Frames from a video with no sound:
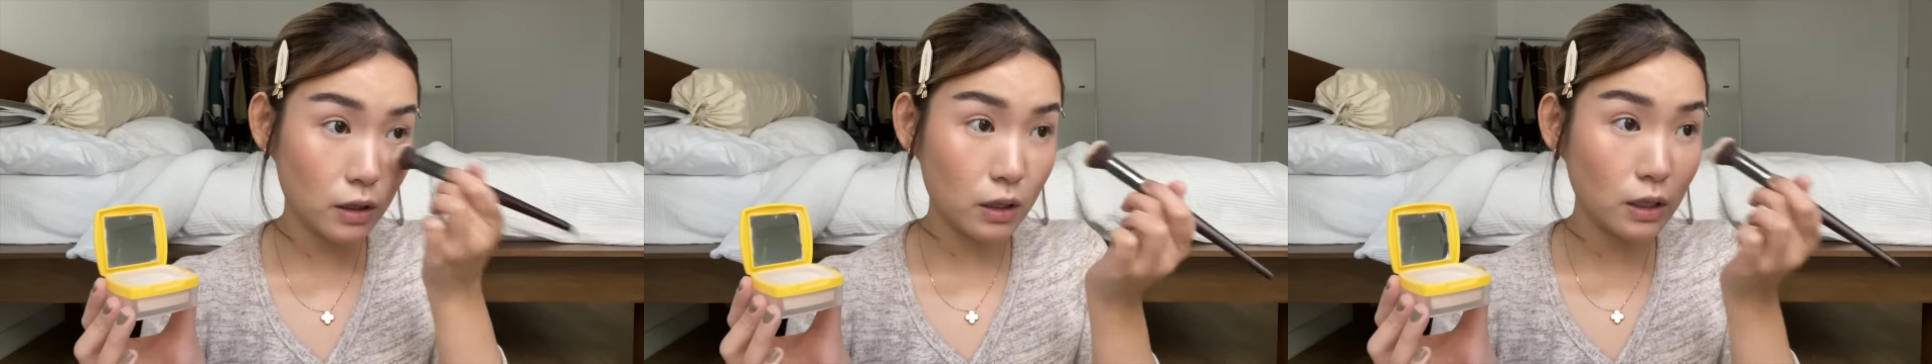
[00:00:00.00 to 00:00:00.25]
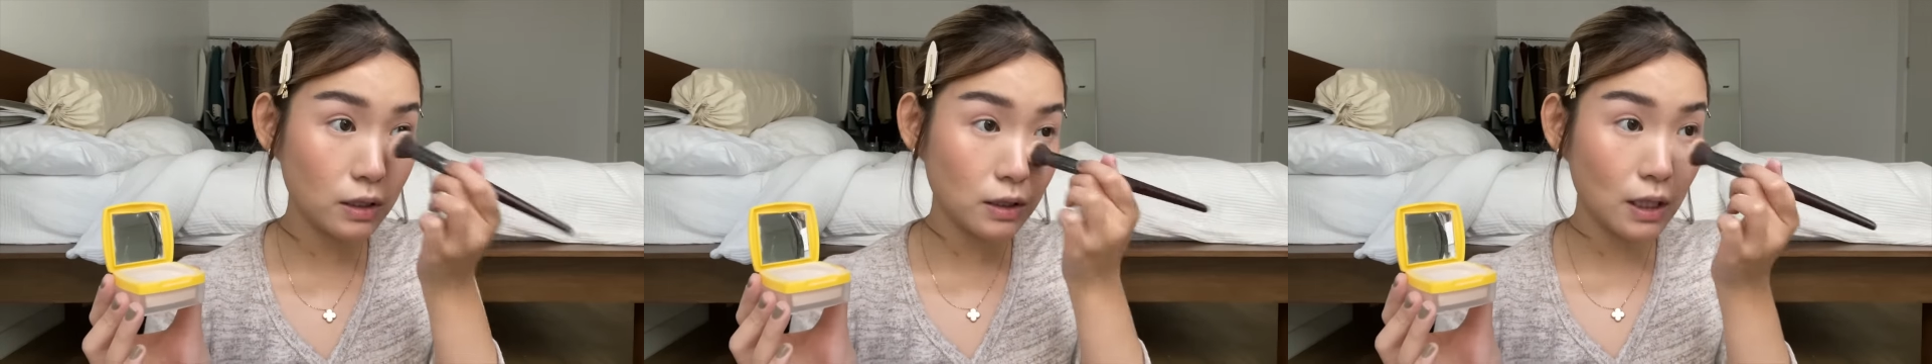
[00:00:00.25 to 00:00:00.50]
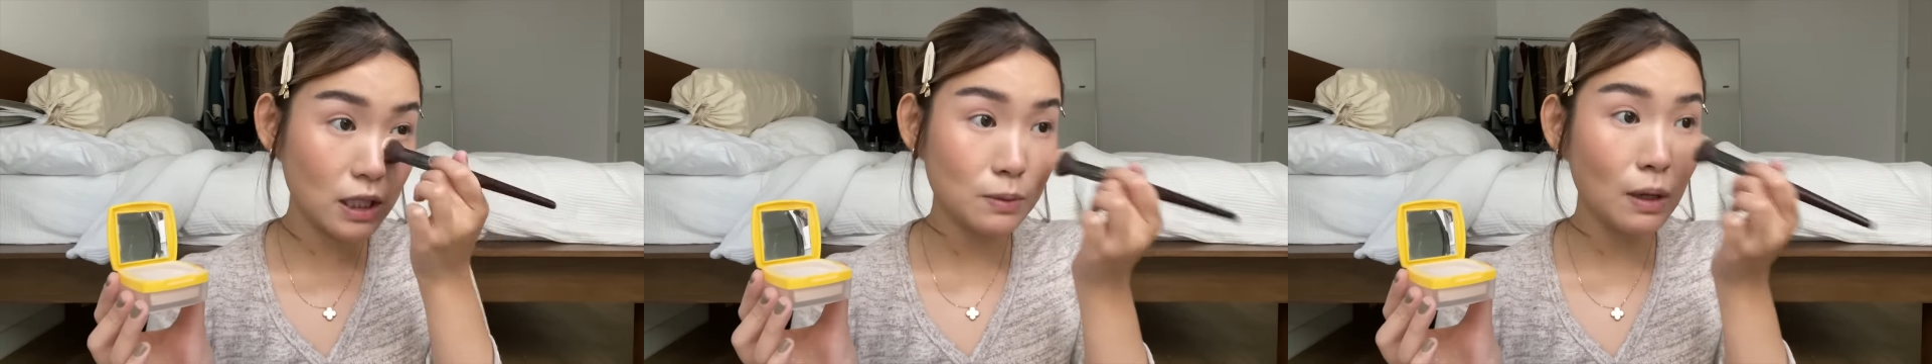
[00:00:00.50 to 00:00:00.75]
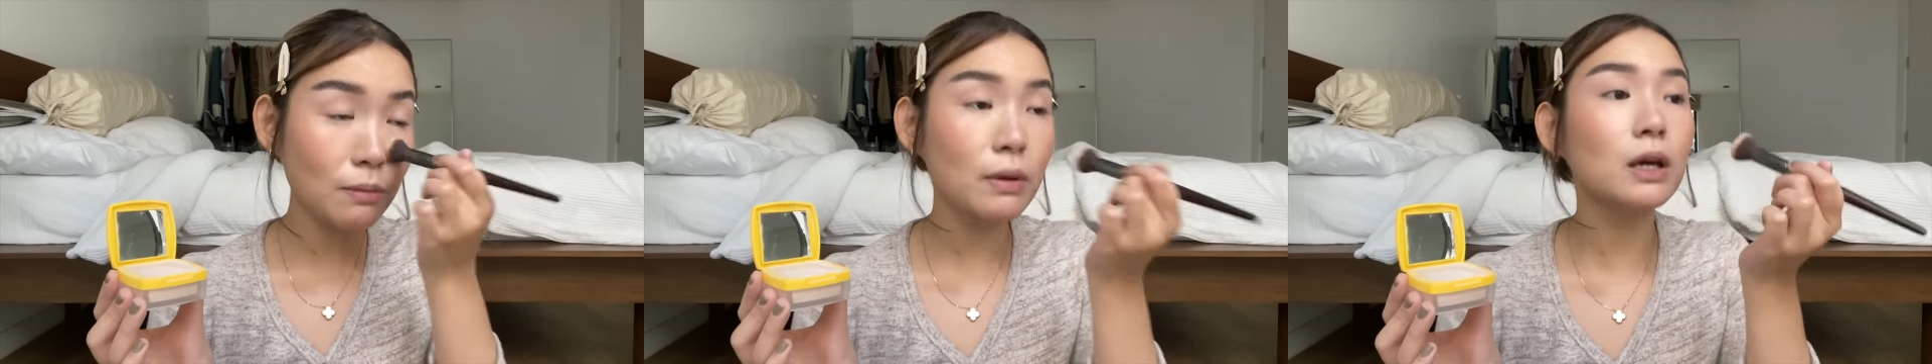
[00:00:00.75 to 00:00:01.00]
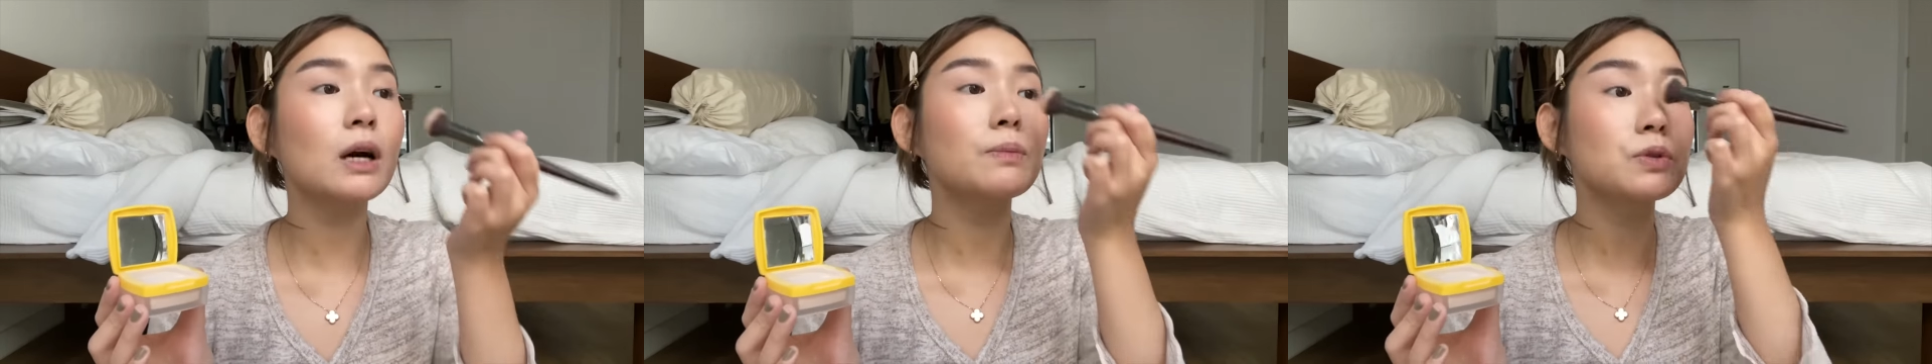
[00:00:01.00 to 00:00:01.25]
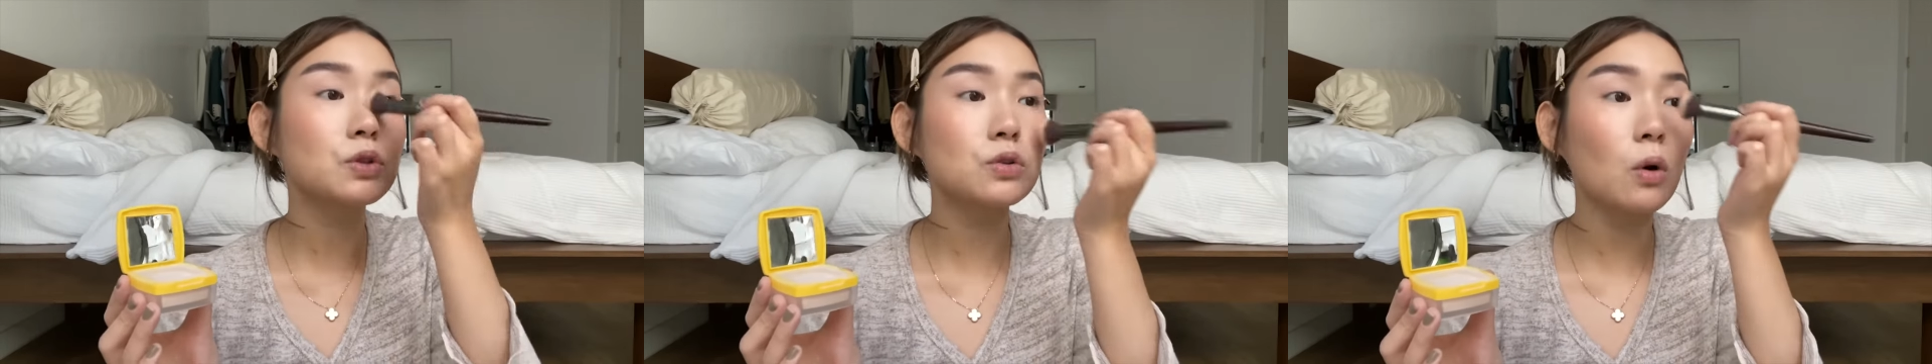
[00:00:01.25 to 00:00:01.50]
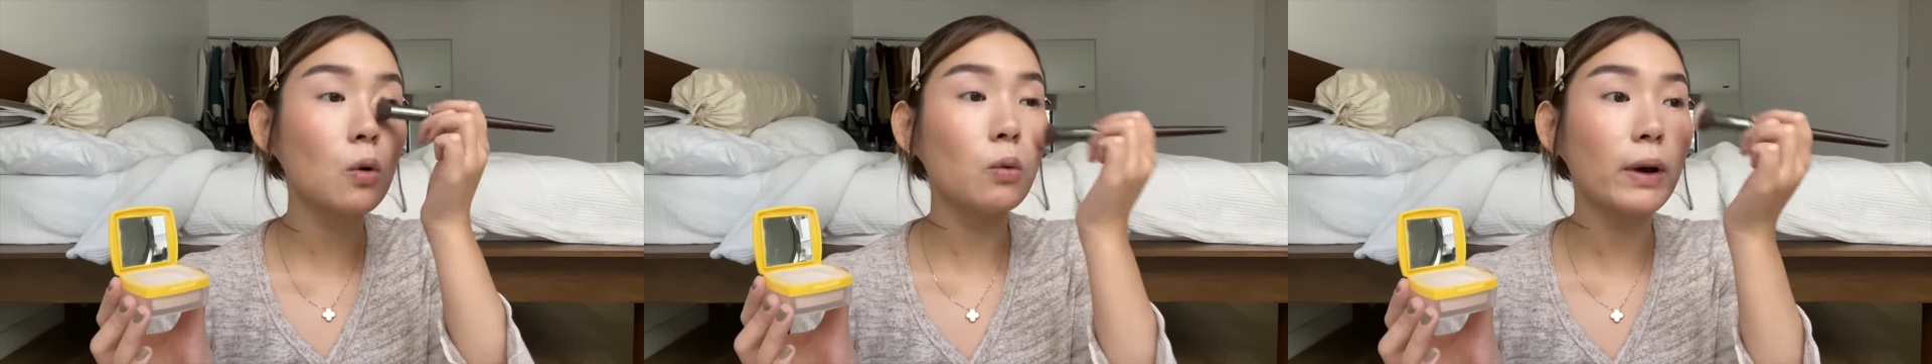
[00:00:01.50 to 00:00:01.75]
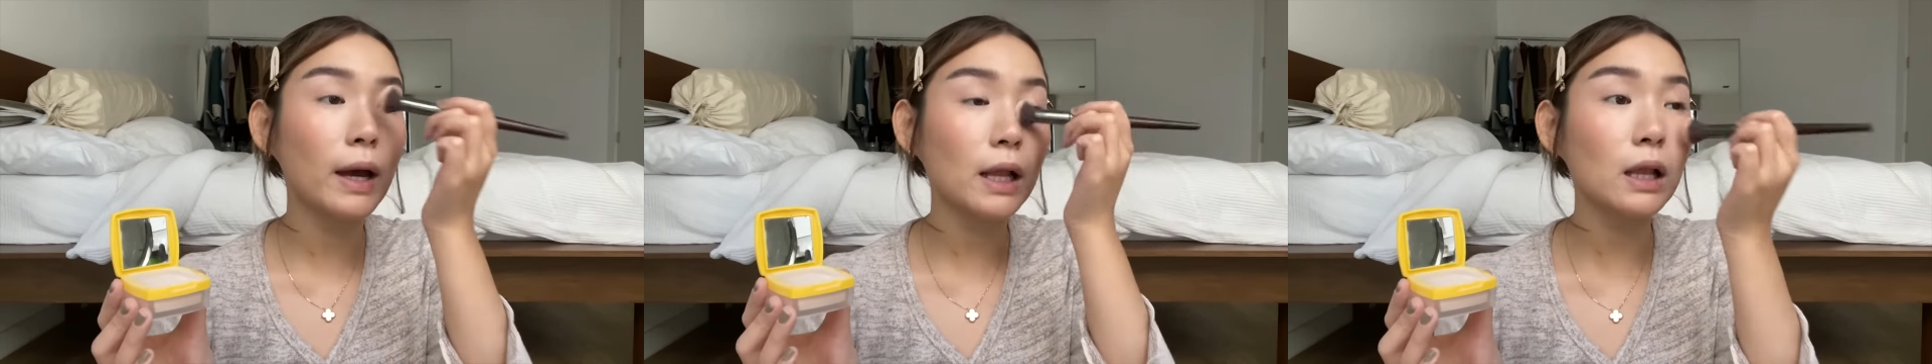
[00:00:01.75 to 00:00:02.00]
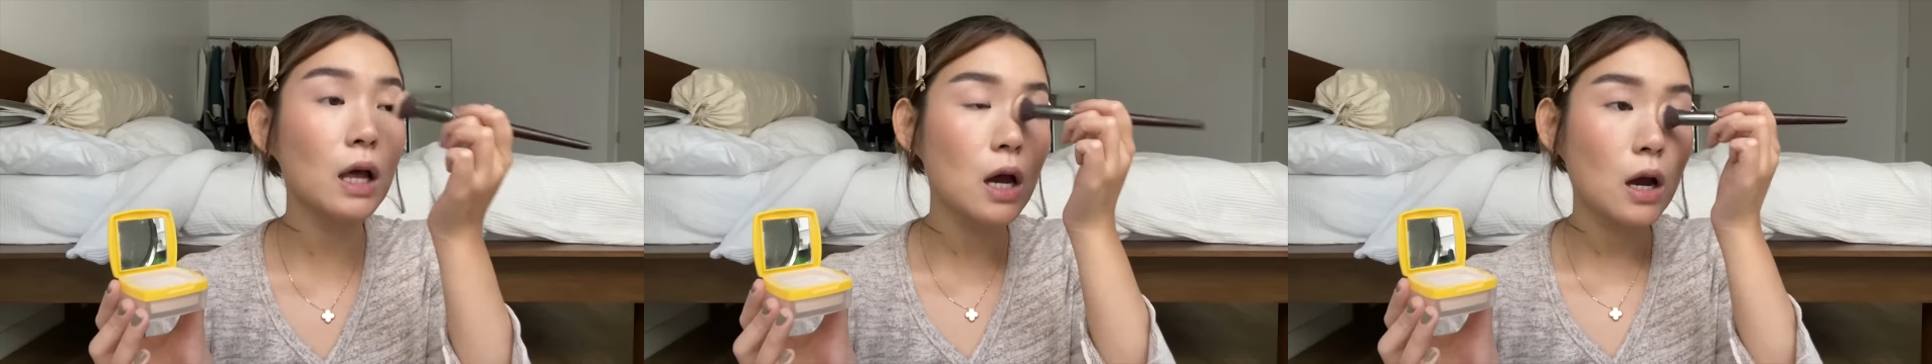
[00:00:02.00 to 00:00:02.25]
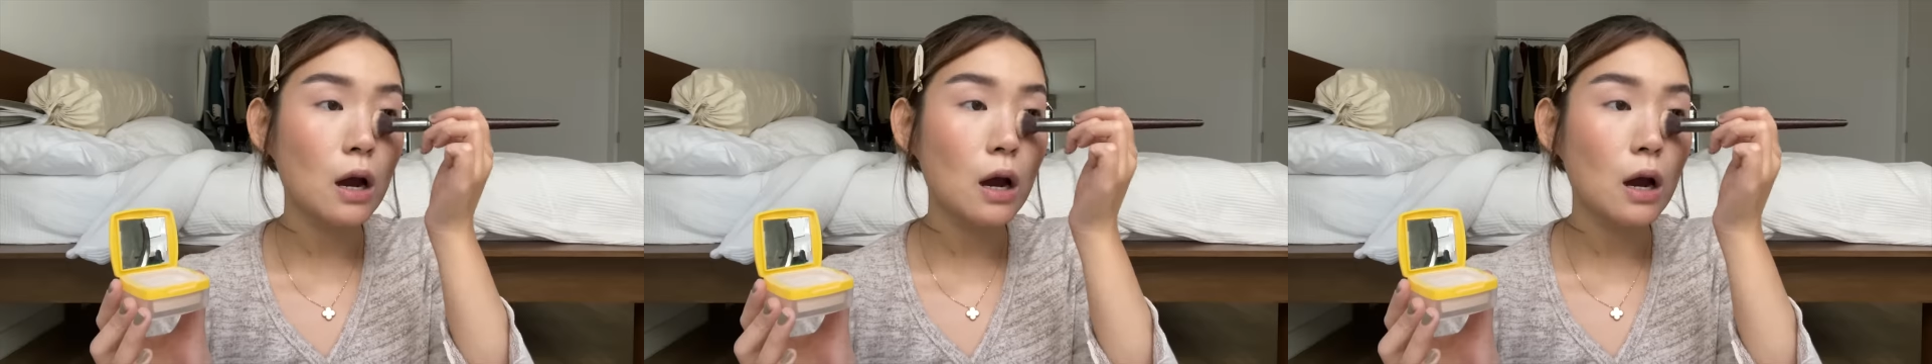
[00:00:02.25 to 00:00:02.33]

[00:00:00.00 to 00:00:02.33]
this sets my makeup so well,